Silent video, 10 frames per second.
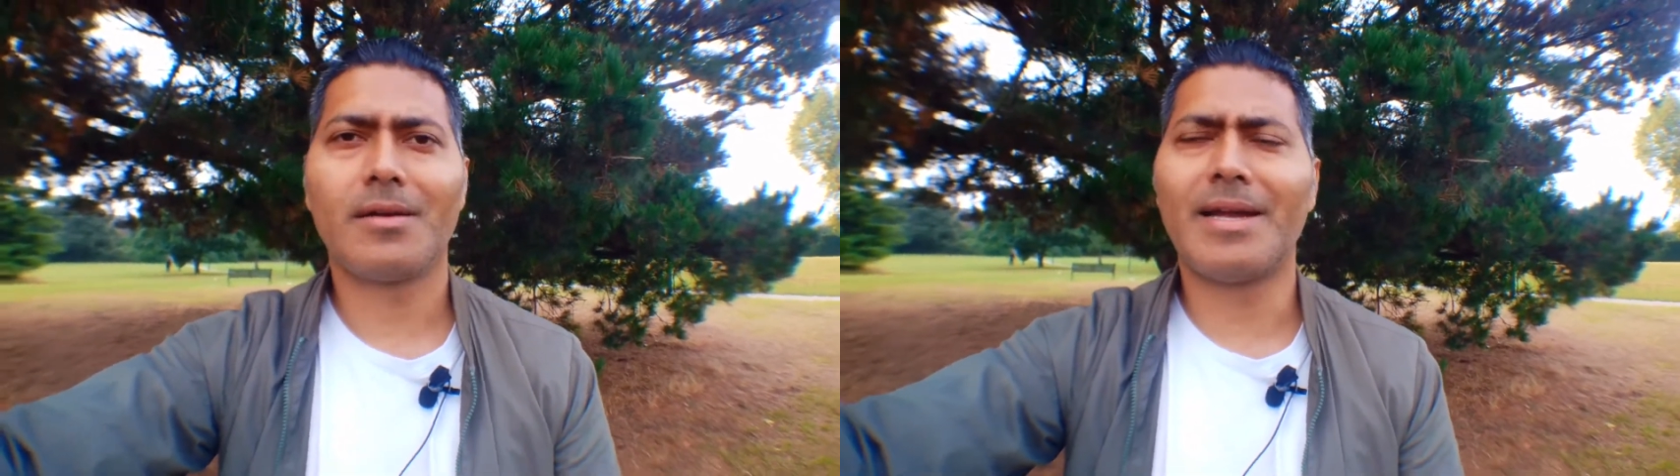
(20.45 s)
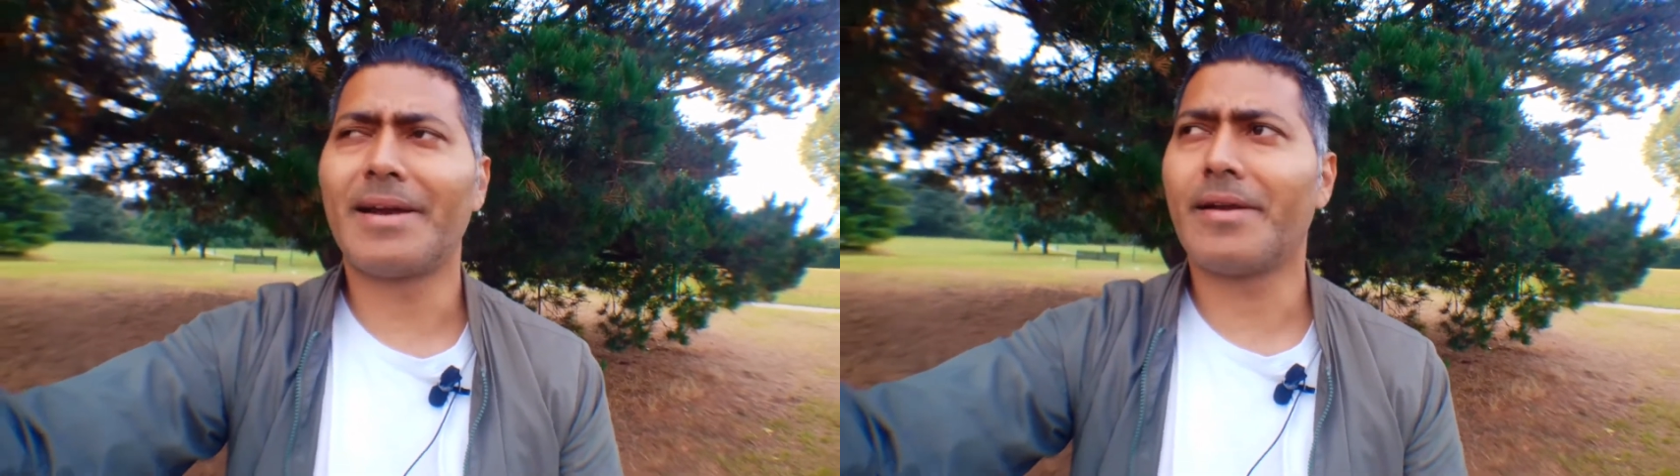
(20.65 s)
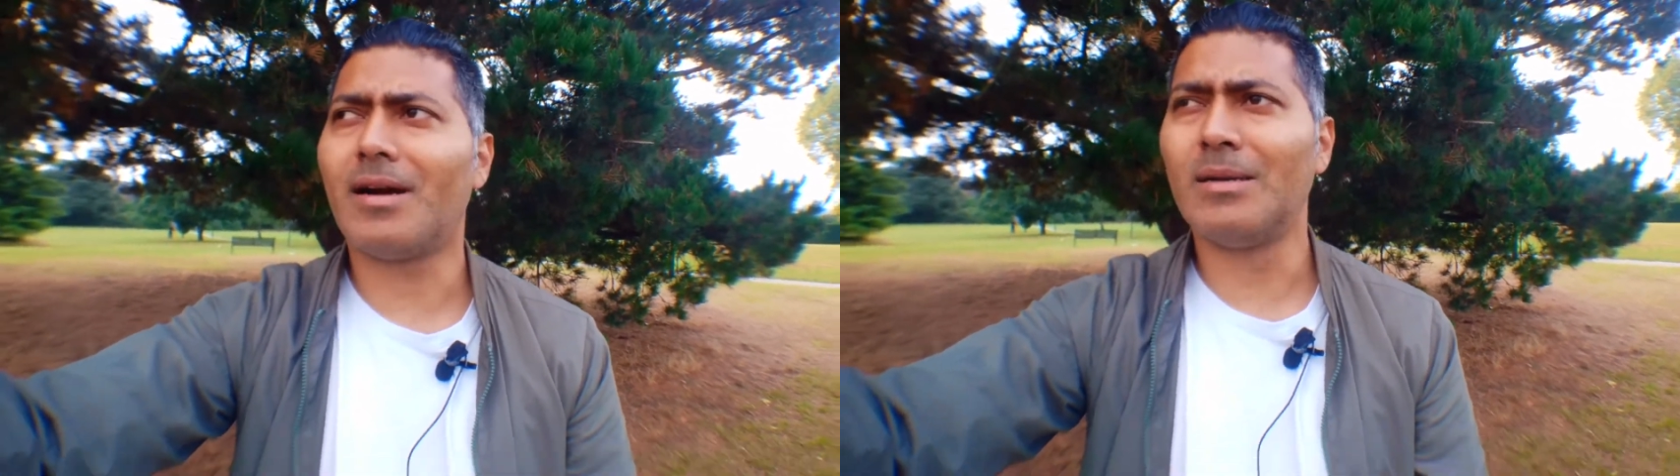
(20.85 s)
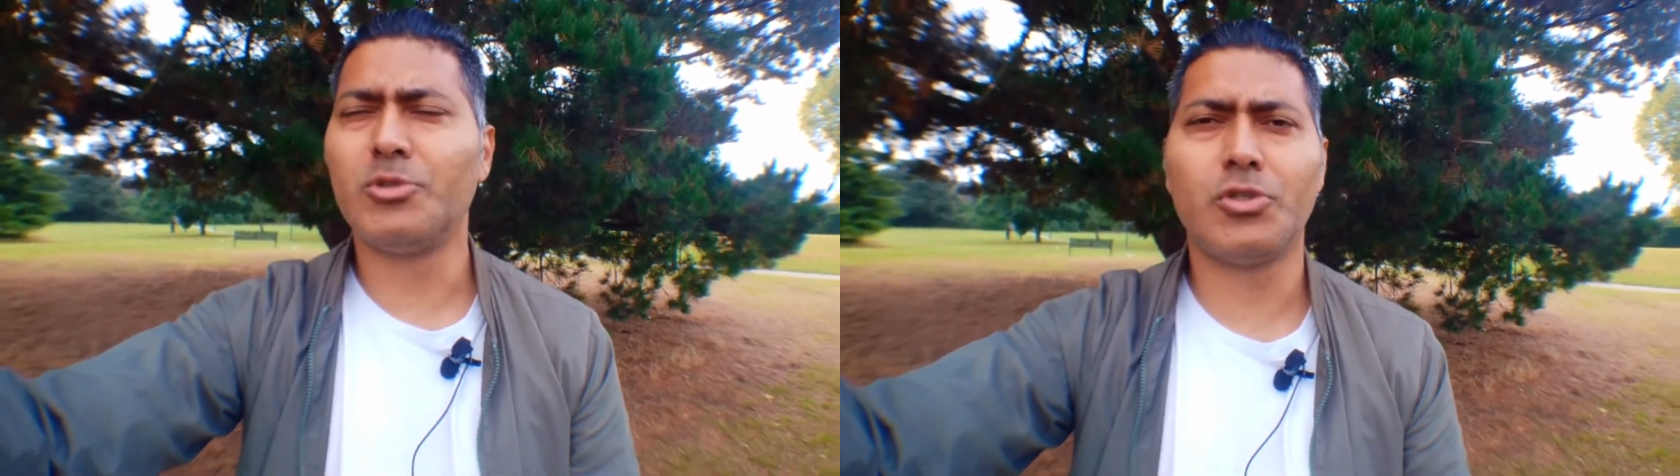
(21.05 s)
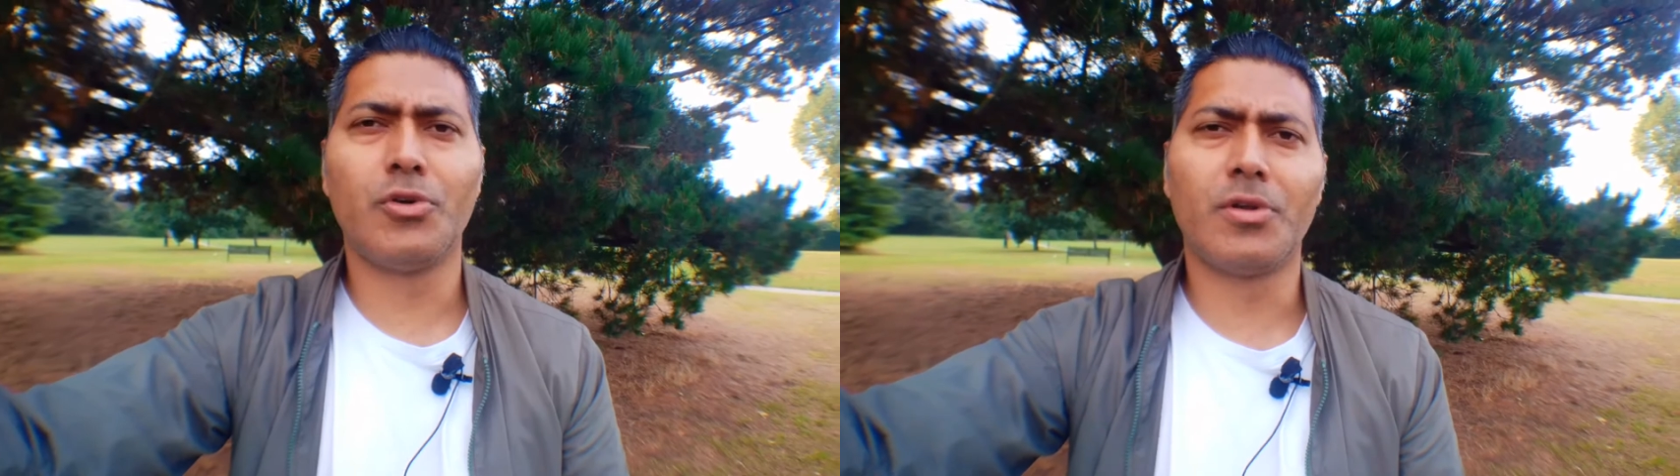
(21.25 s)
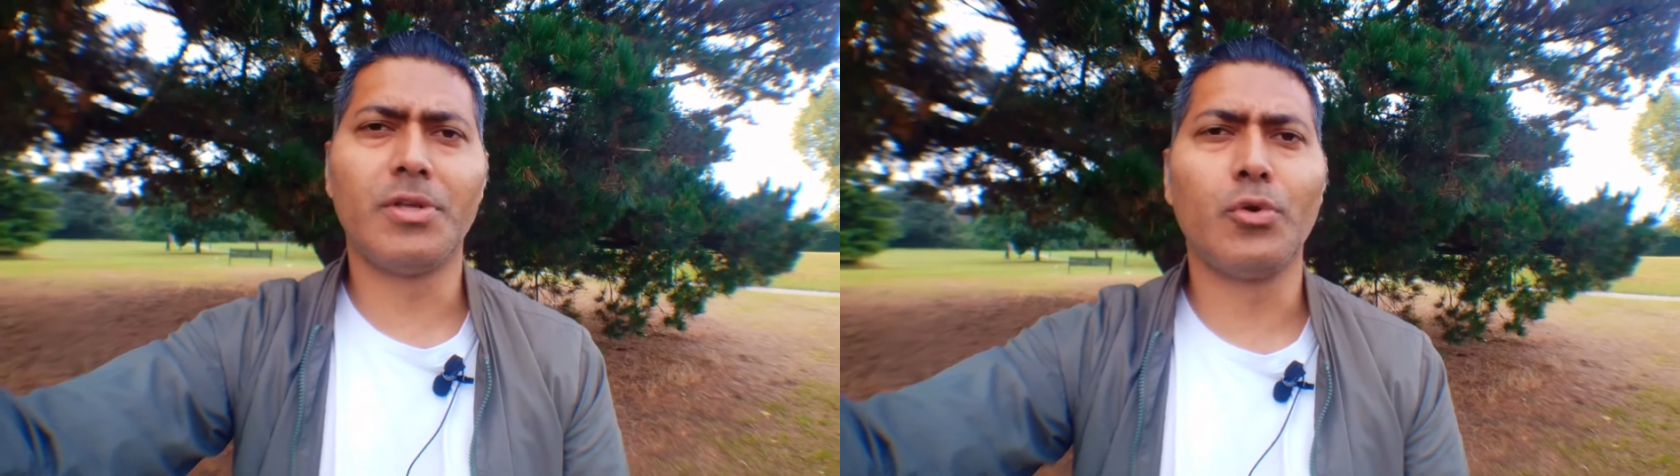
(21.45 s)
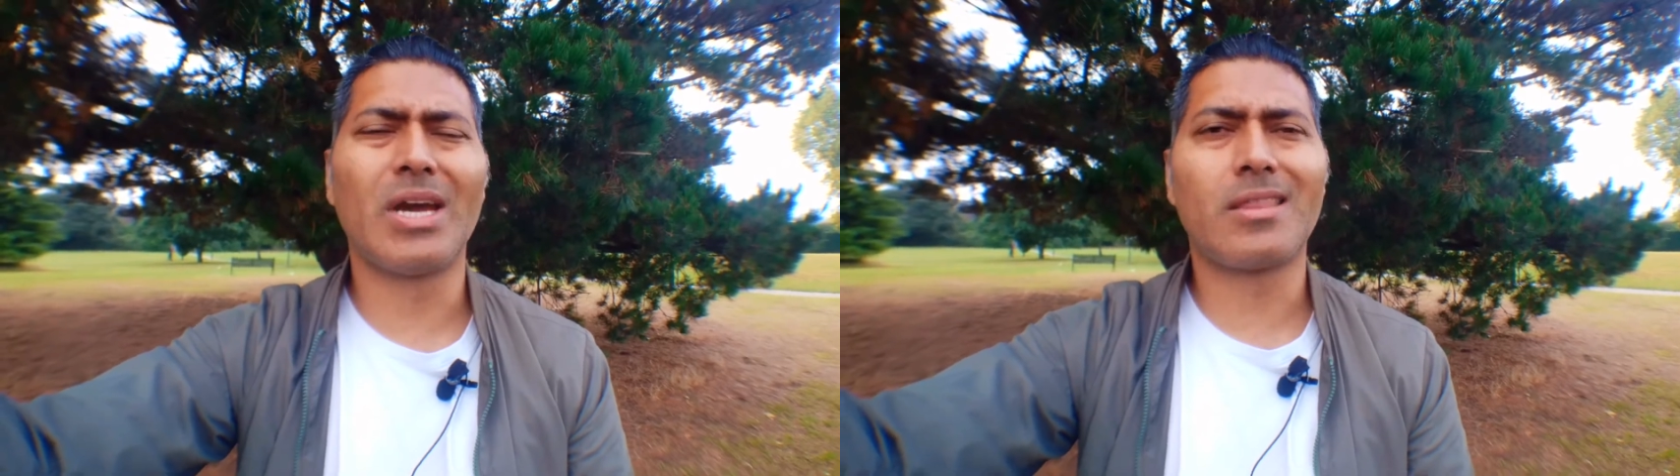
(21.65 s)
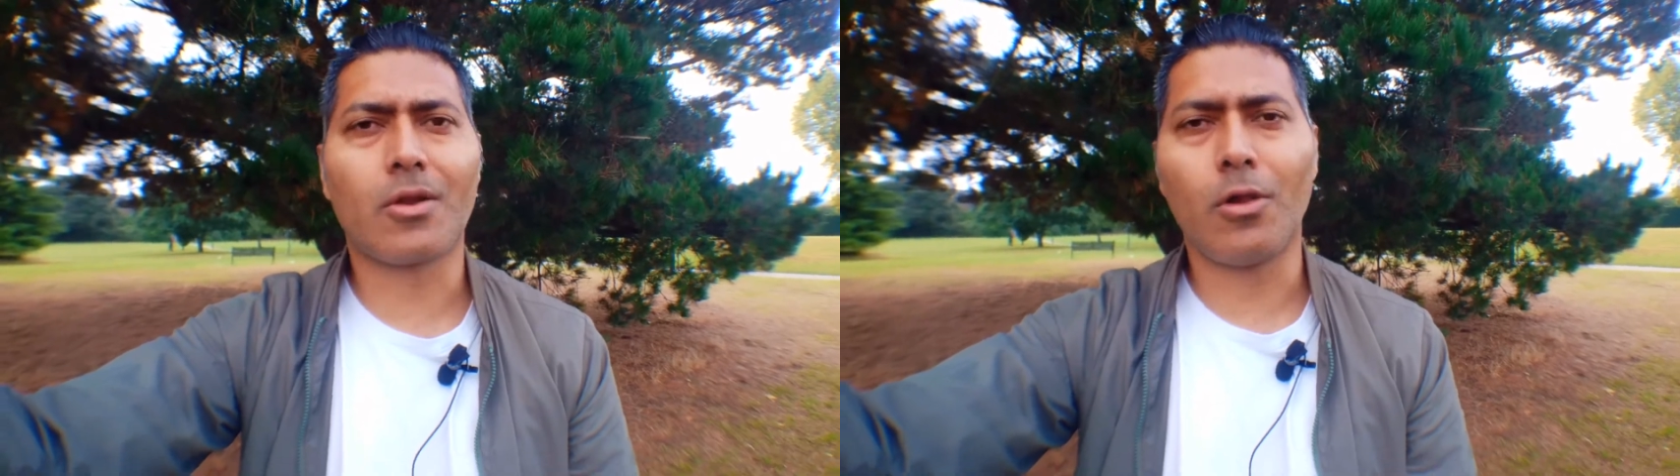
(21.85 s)
that I'm sure you
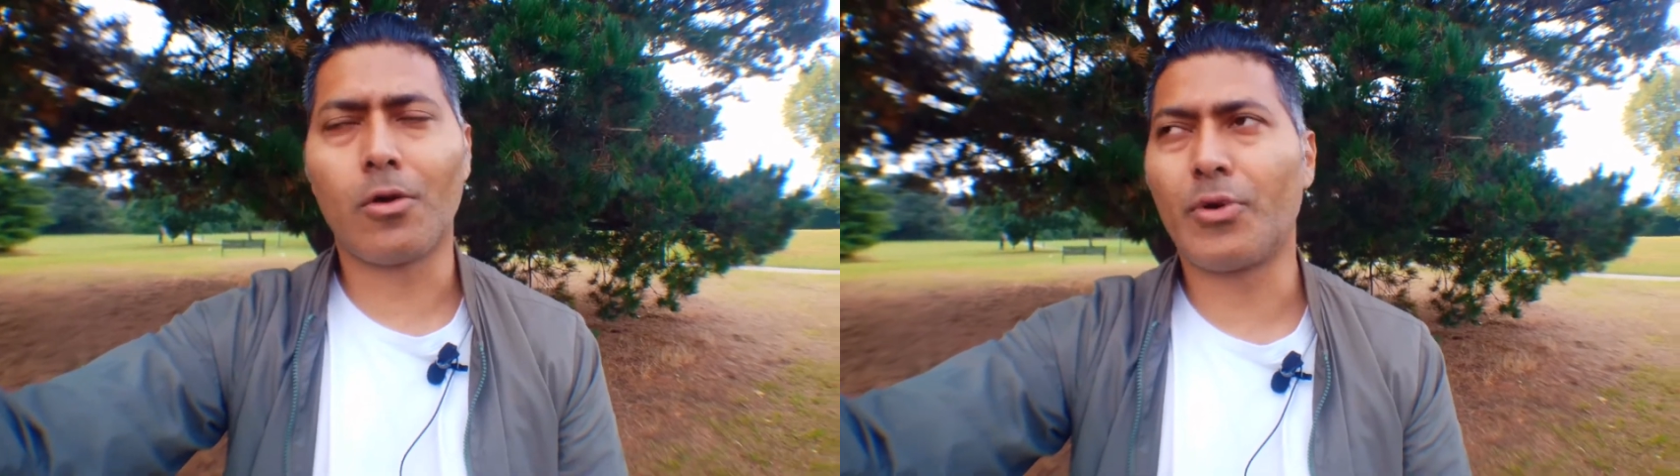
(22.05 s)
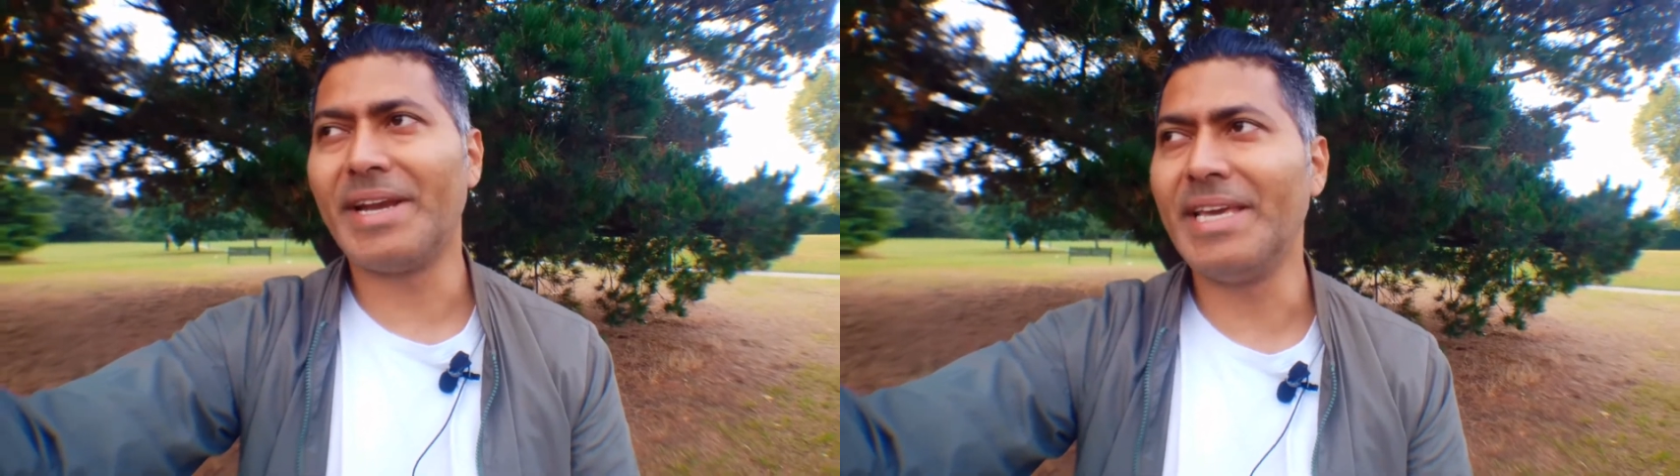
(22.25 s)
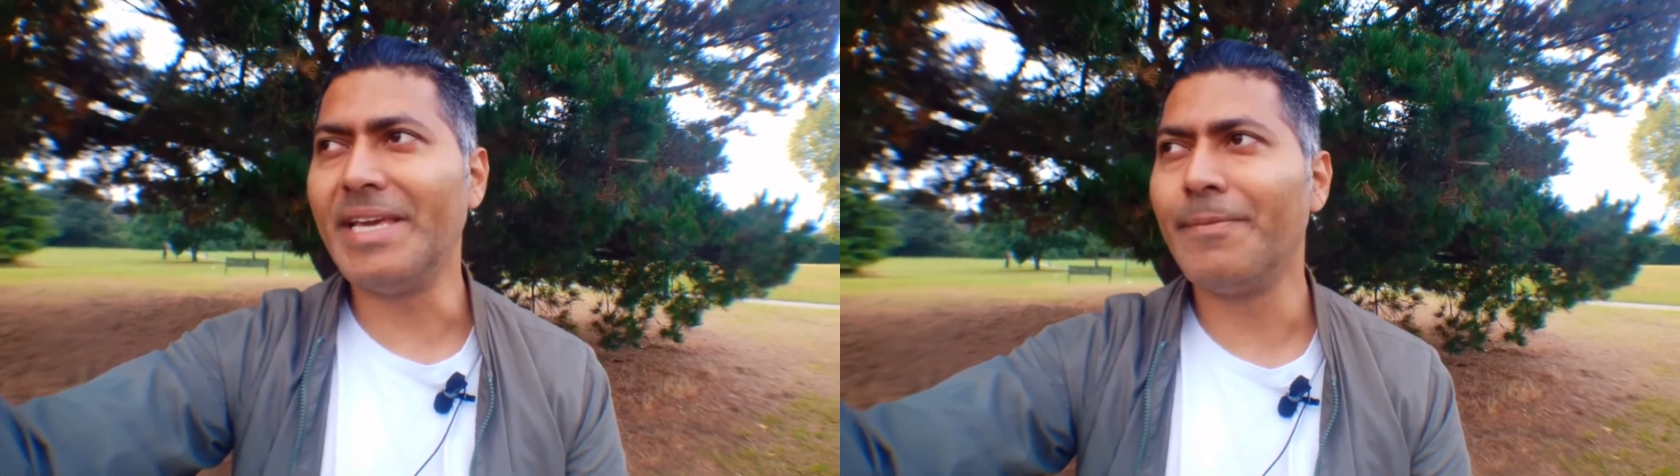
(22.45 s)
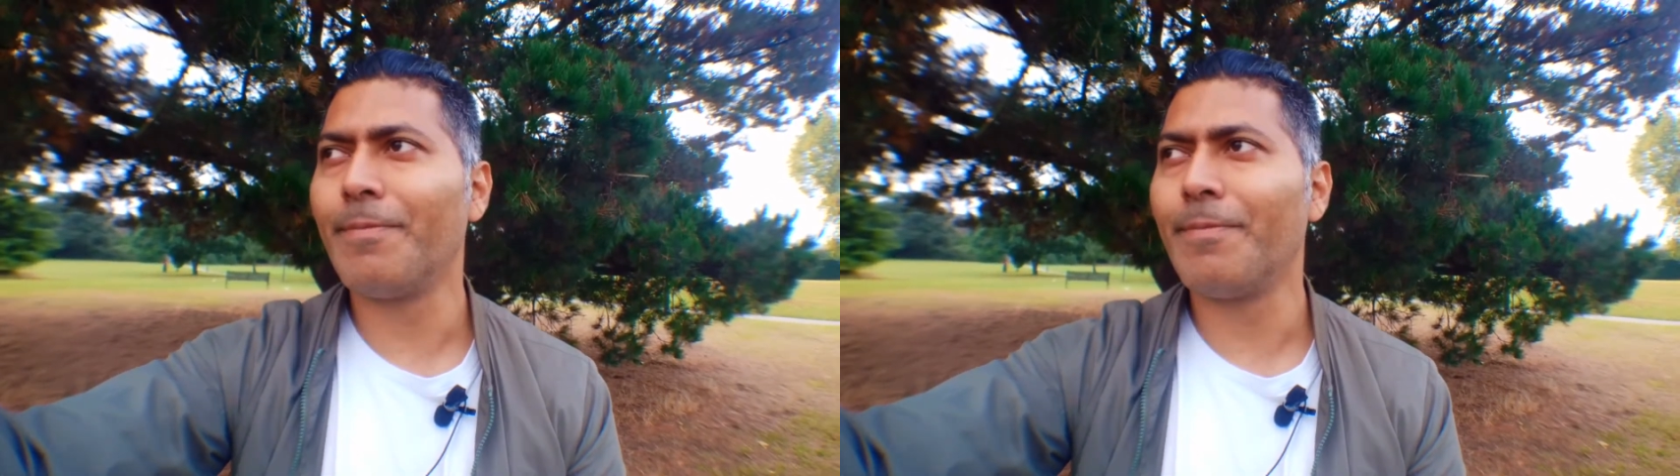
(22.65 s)
guys are already